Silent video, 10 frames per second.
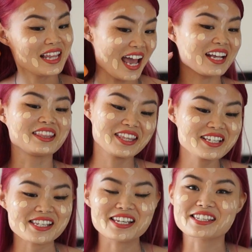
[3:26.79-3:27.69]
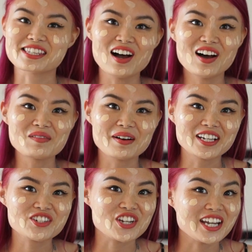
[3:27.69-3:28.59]
And this is not
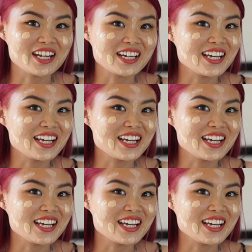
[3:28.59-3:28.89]
my shade.